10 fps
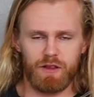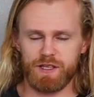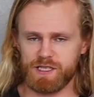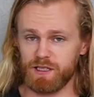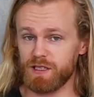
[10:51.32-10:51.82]

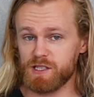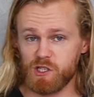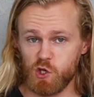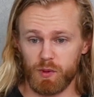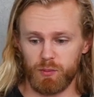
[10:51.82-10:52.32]
This thing gets
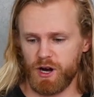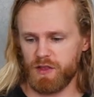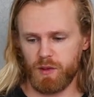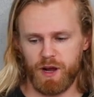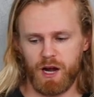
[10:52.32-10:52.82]
super
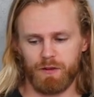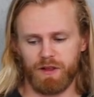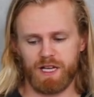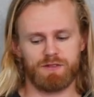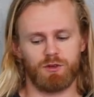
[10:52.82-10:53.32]
bright, the battery
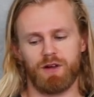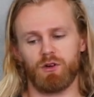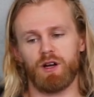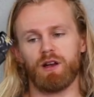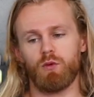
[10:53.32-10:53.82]
lasts
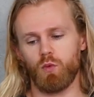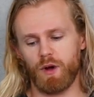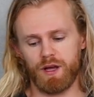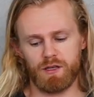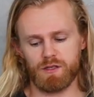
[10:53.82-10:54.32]
forever, and it
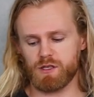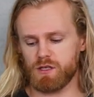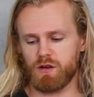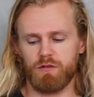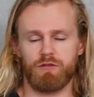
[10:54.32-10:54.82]

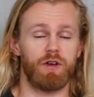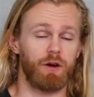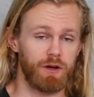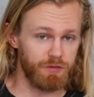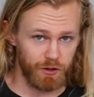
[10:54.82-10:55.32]
weighs
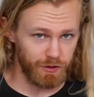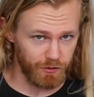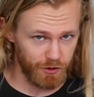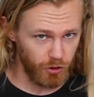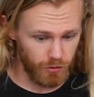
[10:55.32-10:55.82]
very, very
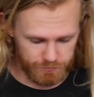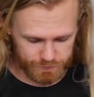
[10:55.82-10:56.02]
little.